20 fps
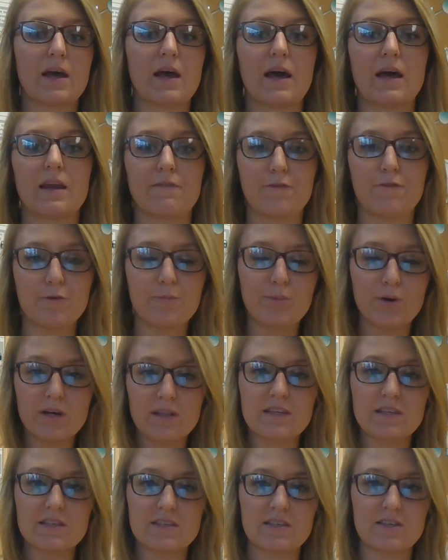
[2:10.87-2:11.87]
And if you
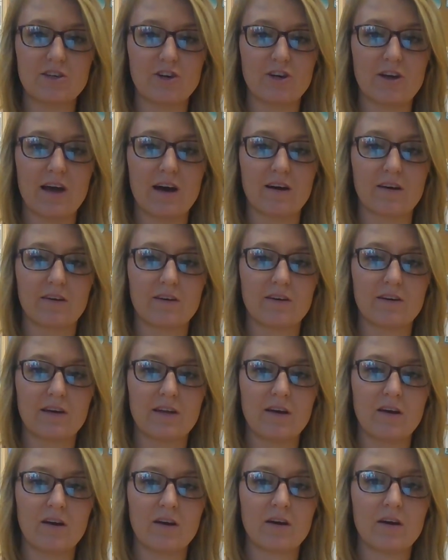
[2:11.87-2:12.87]
put this in your
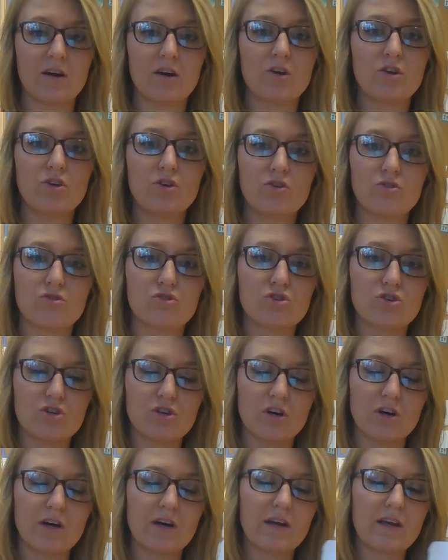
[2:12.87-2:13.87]
calculator, you
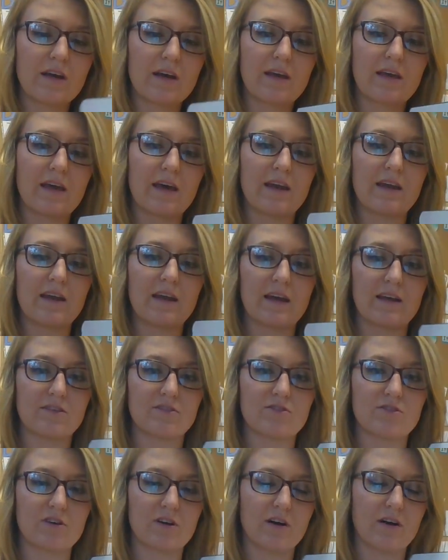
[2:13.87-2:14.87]
should get an
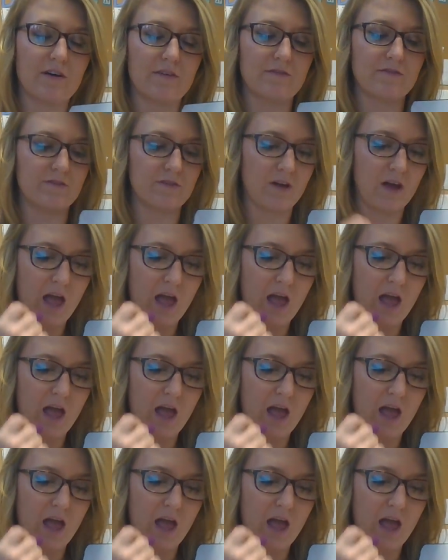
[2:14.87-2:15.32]
answer of